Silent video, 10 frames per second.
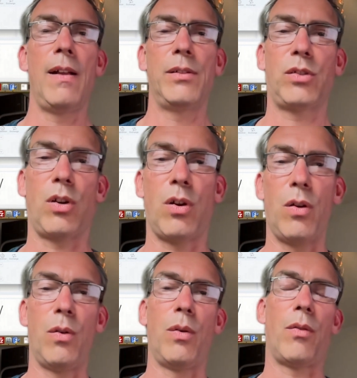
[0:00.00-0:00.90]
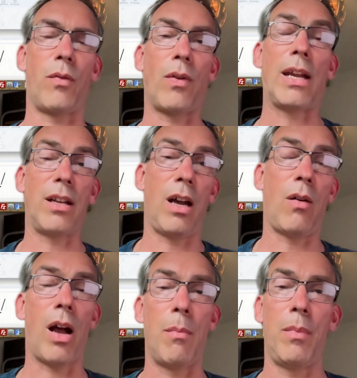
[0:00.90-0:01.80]
So right
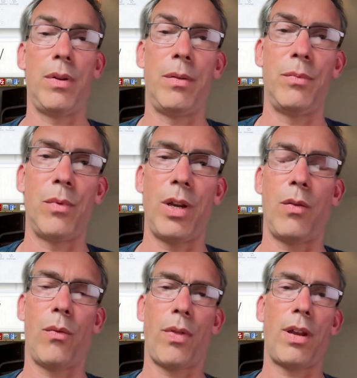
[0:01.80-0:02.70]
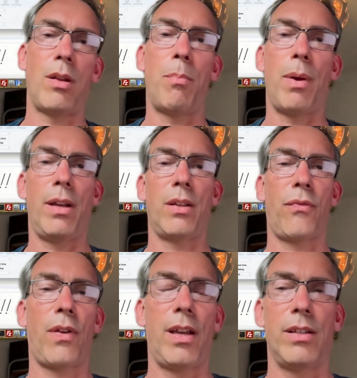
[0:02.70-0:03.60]
now I'm within the beta
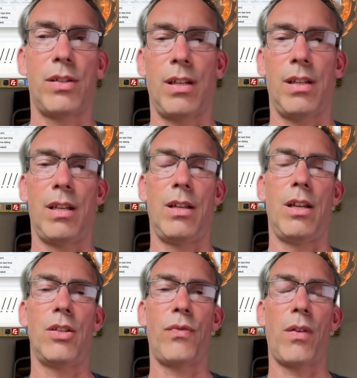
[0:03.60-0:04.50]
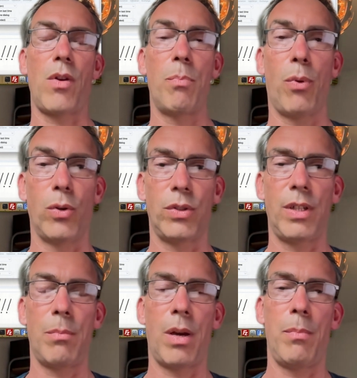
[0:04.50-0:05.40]
phase, and it's very
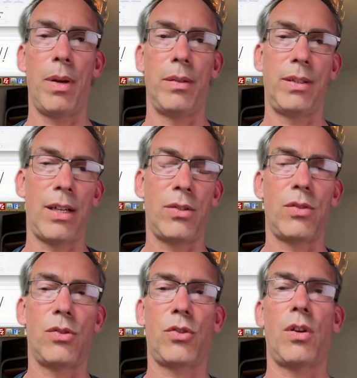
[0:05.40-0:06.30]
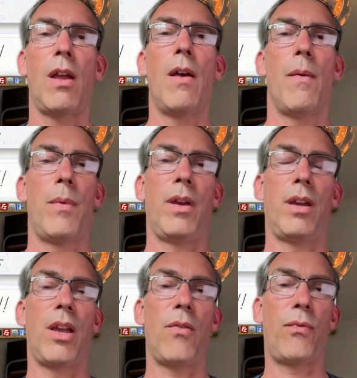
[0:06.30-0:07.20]
important that my testers
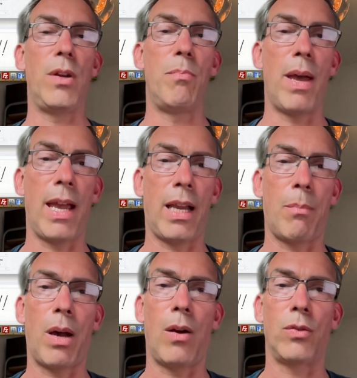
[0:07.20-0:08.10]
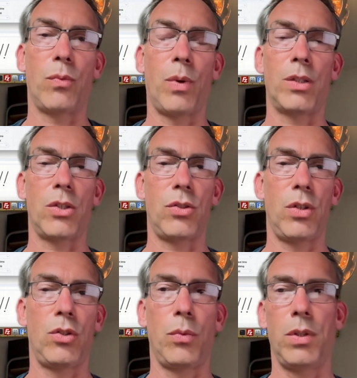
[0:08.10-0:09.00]
give feedback about what
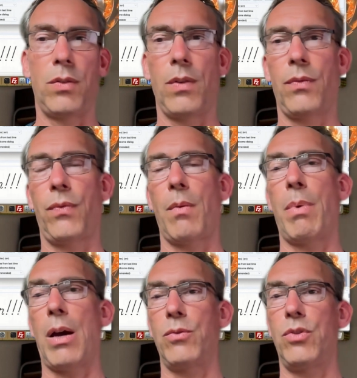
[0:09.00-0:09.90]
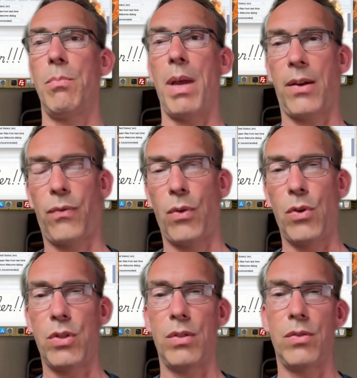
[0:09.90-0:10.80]
is intuitive about the Mac
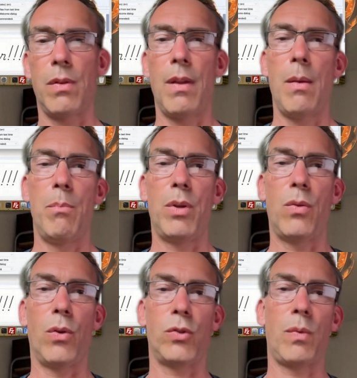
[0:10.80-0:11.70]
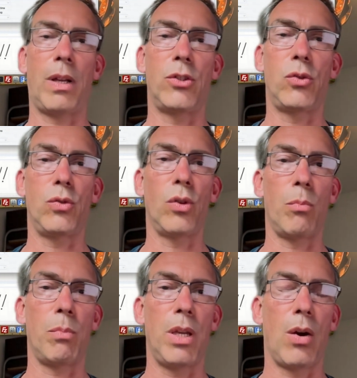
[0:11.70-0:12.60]
version, because, well, it should
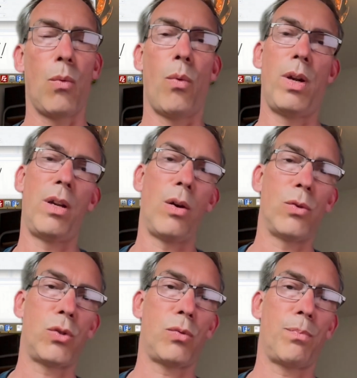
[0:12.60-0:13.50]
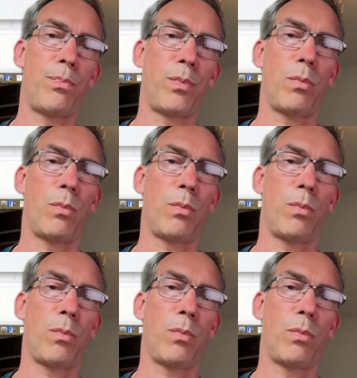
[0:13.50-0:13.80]
not be a Windows